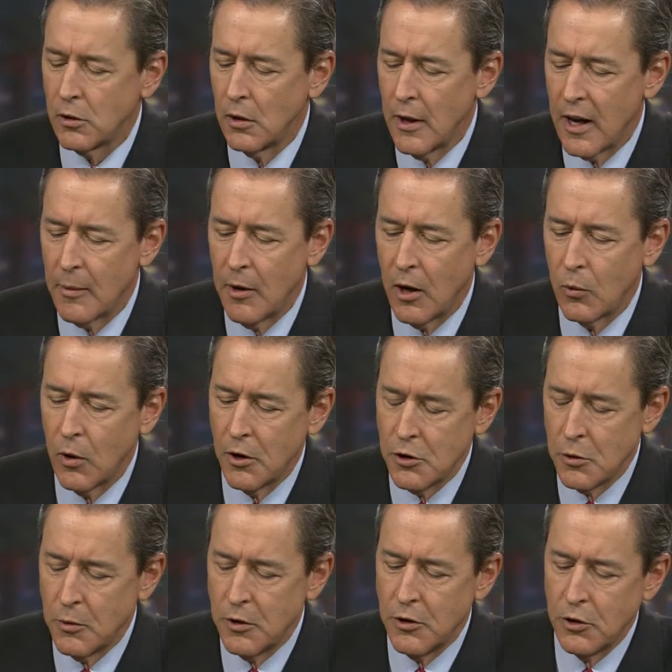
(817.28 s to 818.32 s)
a lot about
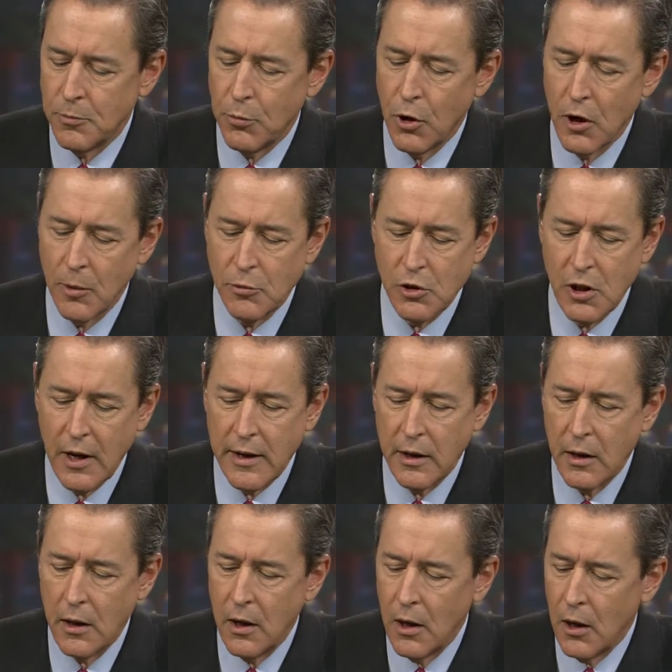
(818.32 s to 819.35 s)
Russia. We just brought up
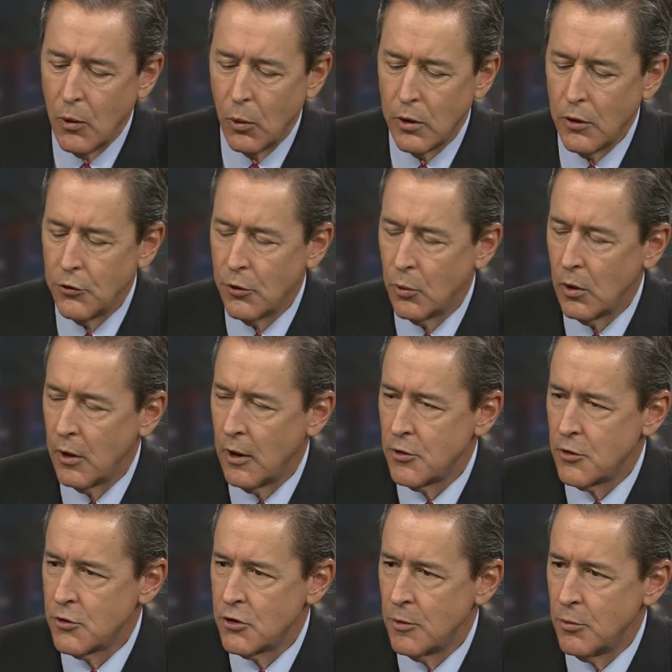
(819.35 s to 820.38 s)
China. What is the
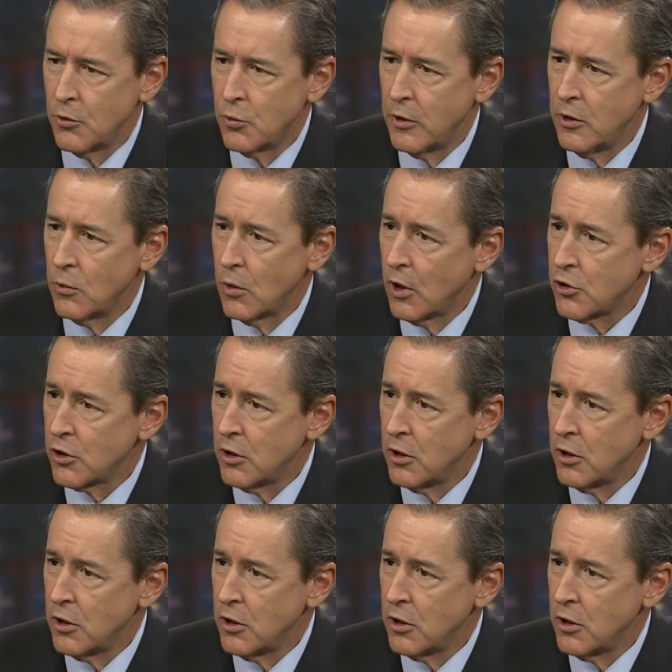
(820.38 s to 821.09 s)
relationship between Russia